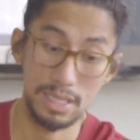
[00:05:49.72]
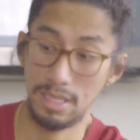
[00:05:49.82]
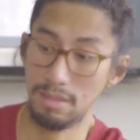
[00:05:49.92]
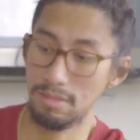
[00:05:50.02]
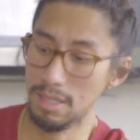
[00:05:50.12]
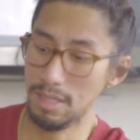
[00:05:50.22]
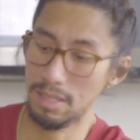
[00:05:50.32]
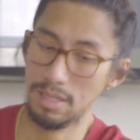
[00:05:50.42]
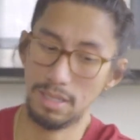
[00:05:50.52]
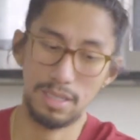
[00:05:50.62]
All
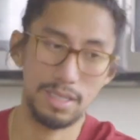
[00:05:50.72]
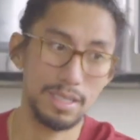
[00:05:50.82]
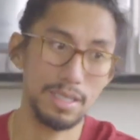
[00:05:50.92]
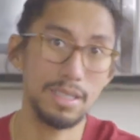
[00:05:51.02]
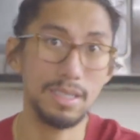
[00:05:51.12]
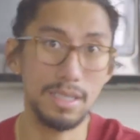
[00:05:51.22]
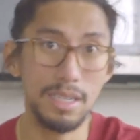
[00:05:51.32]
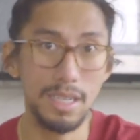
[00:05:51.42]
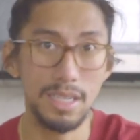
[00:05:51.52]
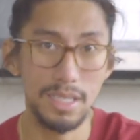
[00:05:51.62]
right.
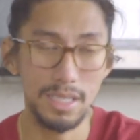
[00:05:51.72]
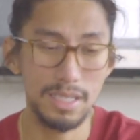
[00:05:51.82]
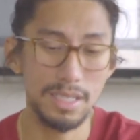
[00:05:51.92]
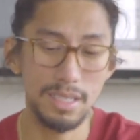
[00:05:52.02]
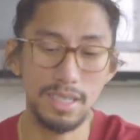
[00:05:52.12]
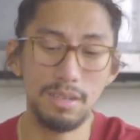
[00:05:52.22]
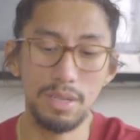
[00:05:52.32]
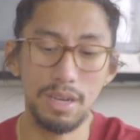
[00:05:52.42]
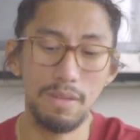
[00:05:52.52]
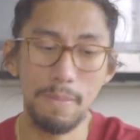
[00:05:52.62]
Serious. There
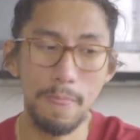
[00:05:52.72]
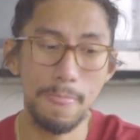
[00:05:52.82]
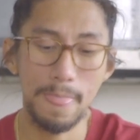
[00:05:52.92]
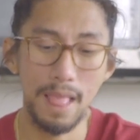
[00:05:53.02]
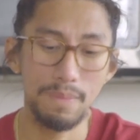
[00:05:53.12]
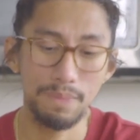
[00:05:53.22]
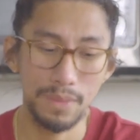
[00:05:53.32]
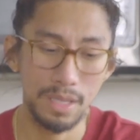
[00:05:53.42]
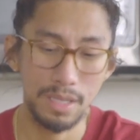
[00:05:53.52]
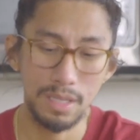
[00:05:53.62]
we go.
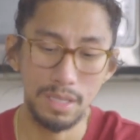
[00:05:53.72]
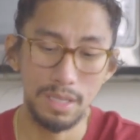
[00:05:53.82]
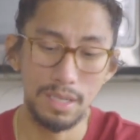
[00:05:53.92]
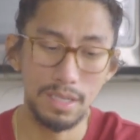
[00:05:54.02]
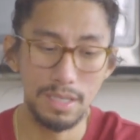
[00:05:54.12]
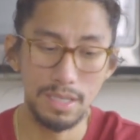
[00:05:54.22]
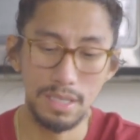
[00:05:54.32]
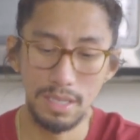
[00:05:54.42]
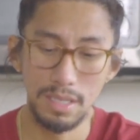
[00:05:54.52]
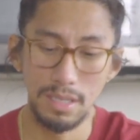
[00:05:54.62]
Let's
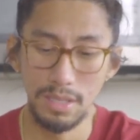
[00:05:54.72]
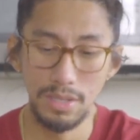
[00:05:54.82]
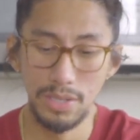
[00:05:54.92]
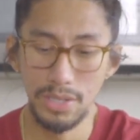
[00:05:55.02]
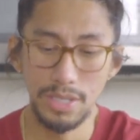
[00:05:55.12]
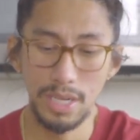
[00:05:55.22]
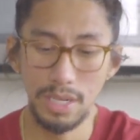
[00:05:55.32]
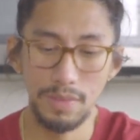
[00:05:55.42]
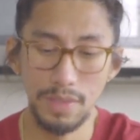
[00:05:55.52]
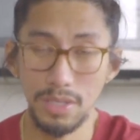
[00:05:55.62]
see their
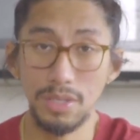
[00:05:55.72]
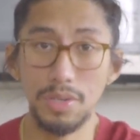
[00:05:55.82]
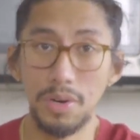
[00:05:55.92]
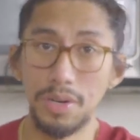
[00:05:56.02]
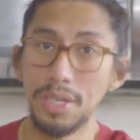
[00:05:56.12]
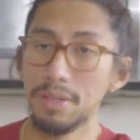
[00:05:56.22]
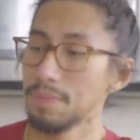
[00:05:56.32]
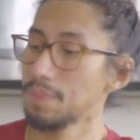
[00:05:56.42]
side of the story.